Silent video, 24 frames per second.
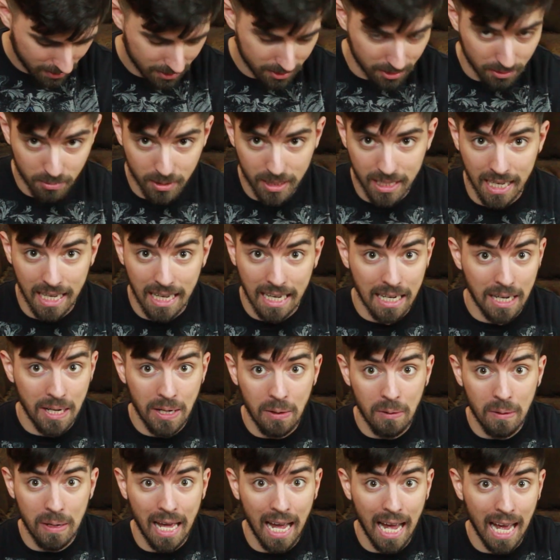so we can't
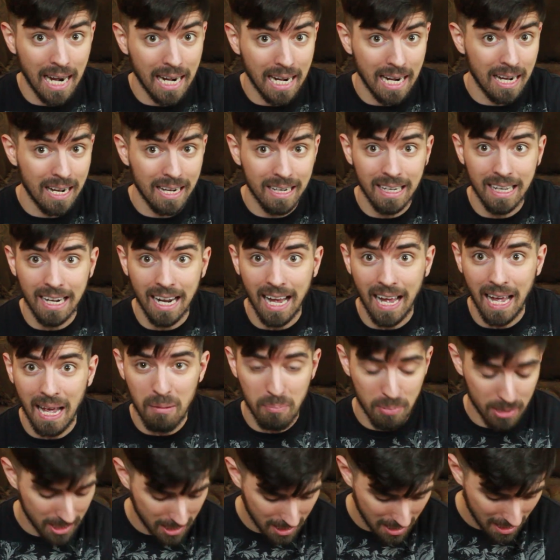do that. Not gonna
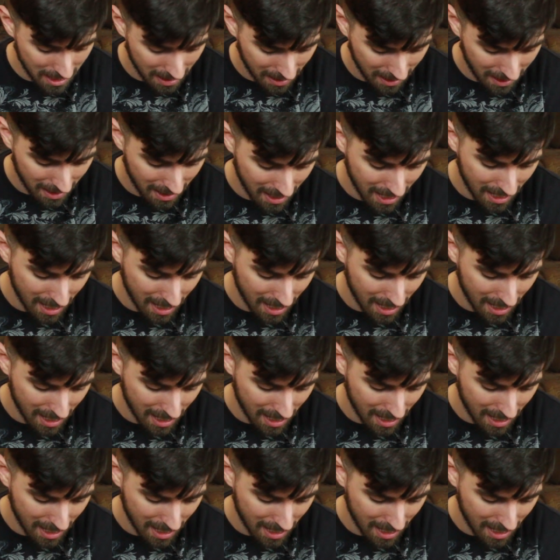happen. Not gonna